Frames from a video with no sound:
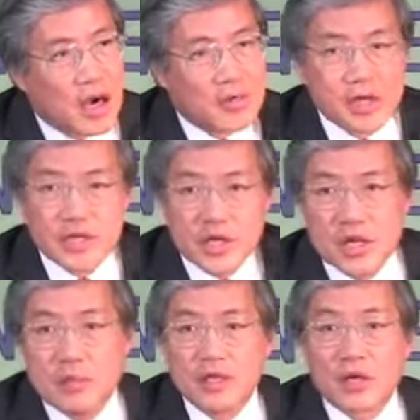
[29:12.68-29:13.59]
Irish
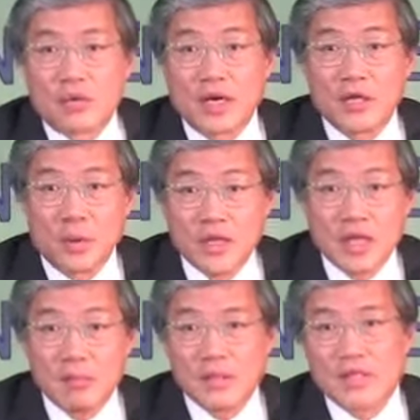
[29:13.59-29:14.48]
GDP is already
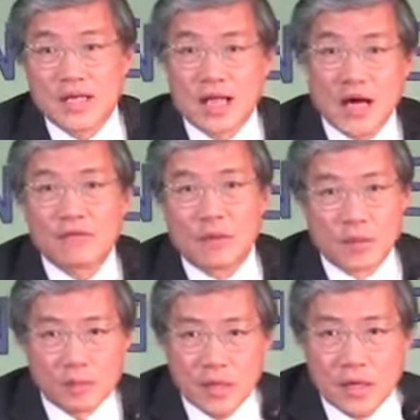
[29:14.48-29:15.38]
20% down
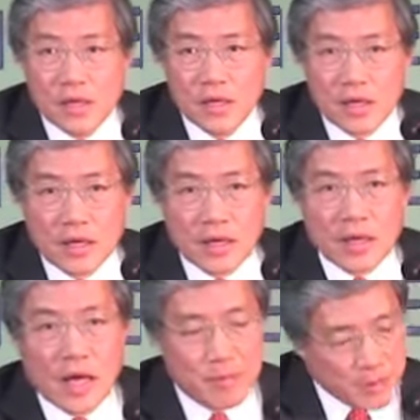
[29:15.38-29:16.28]
from the peak.
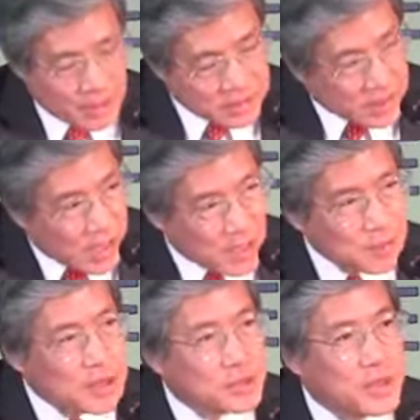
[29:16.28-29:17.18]
And because the
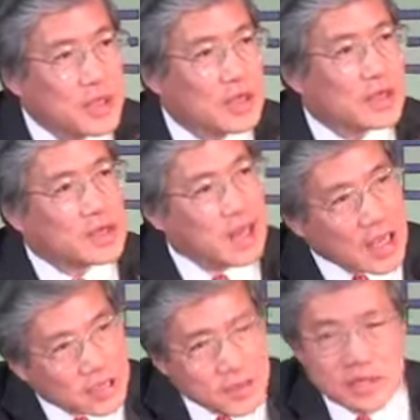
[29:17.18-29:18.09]
economy is weak,
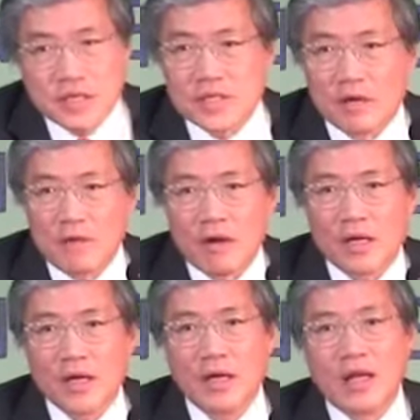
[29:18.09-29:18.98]
tax receipts are
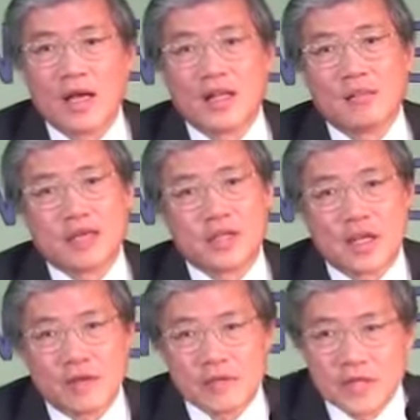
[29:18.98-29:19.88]
falling, the
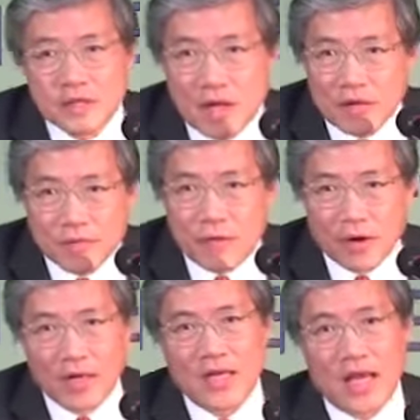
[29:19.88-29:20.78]
budget deficit not
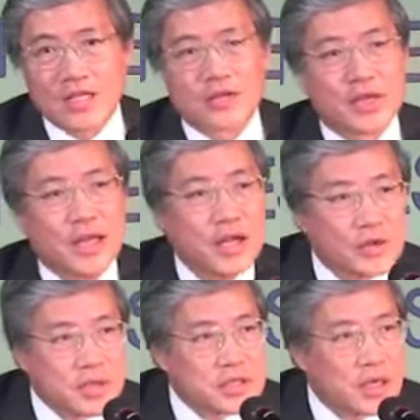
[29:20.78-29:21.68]
falling, actually
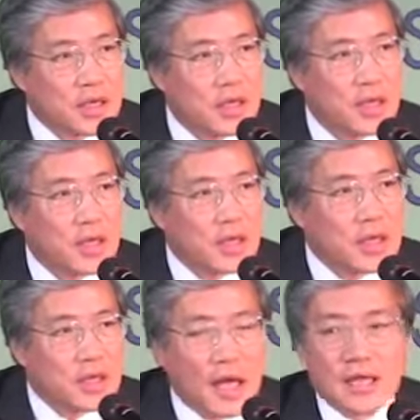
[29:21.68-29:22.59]
increasing.
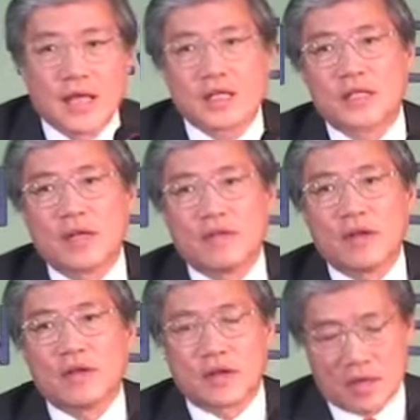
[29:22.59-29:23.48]
And that's
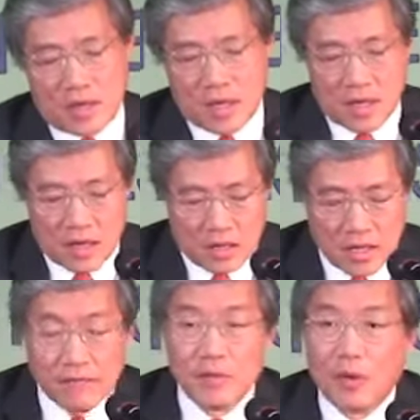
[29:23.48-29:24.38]
giving
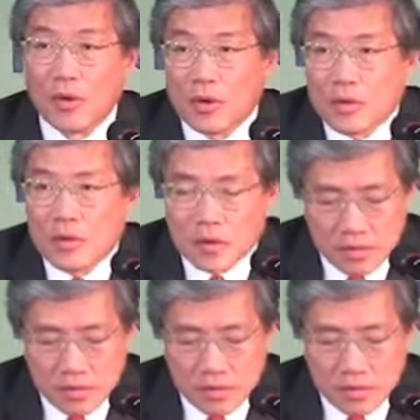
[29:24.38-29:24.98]
even more